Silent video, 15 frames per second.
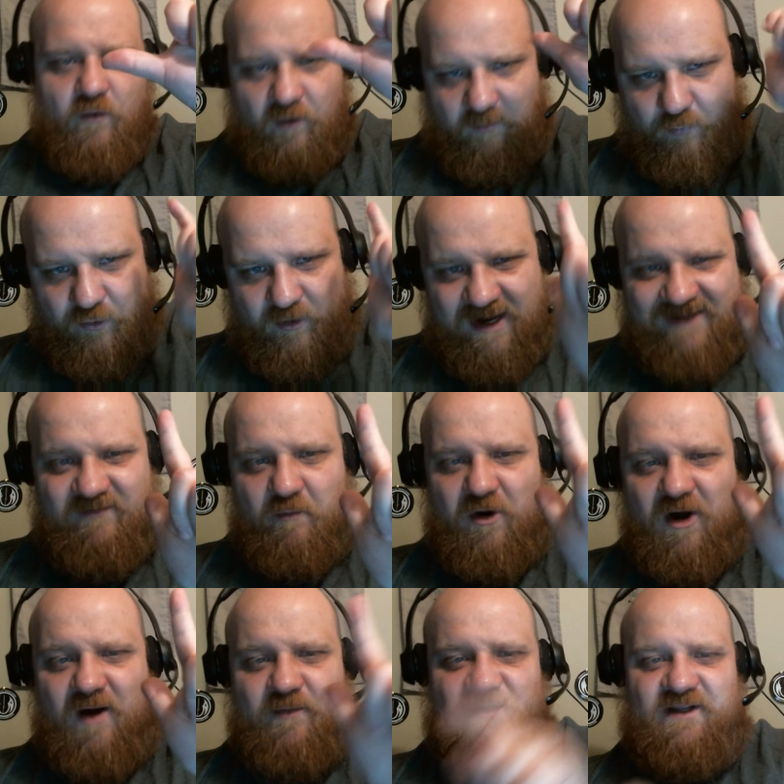or private
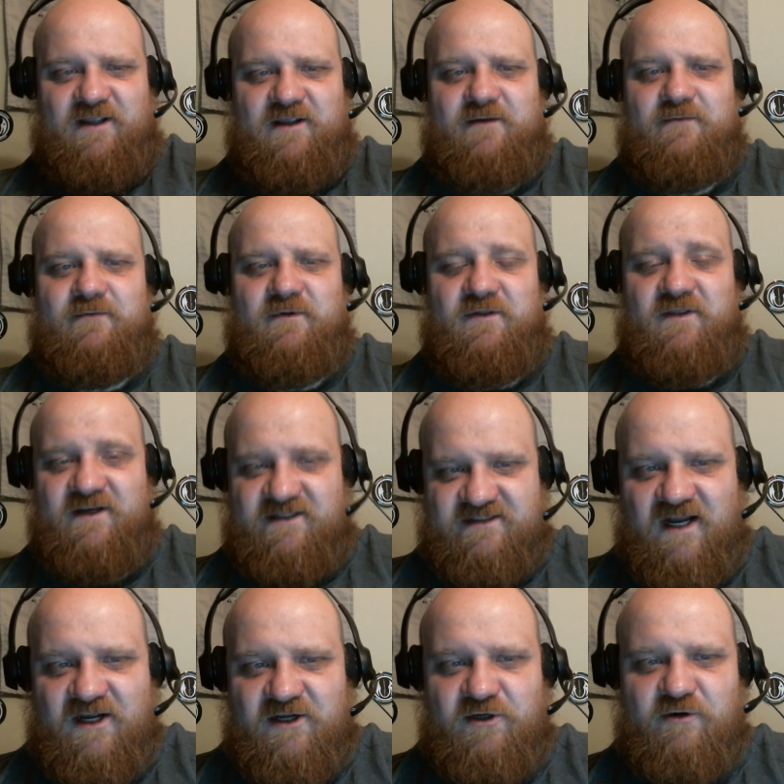property that is
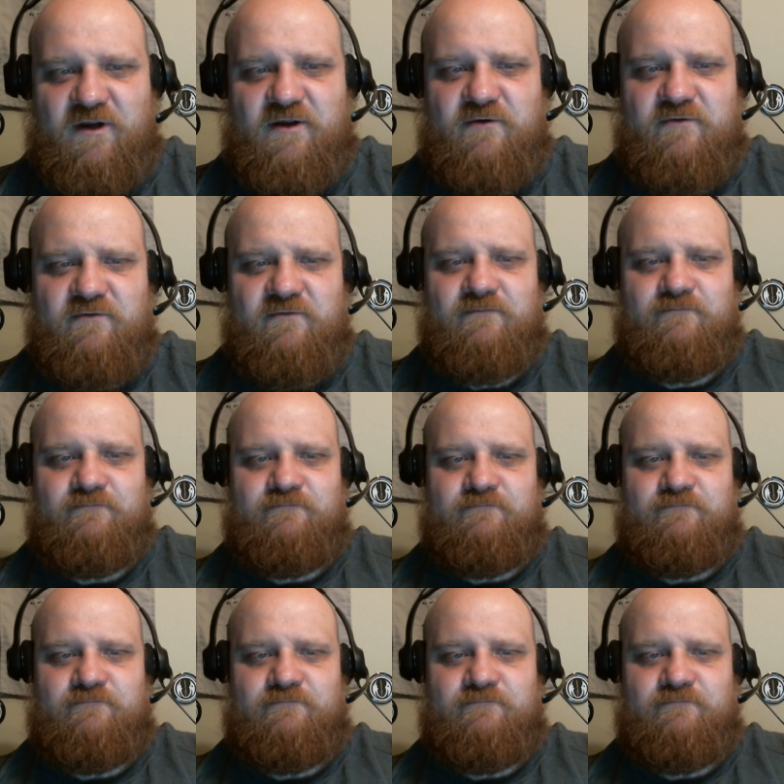not your own,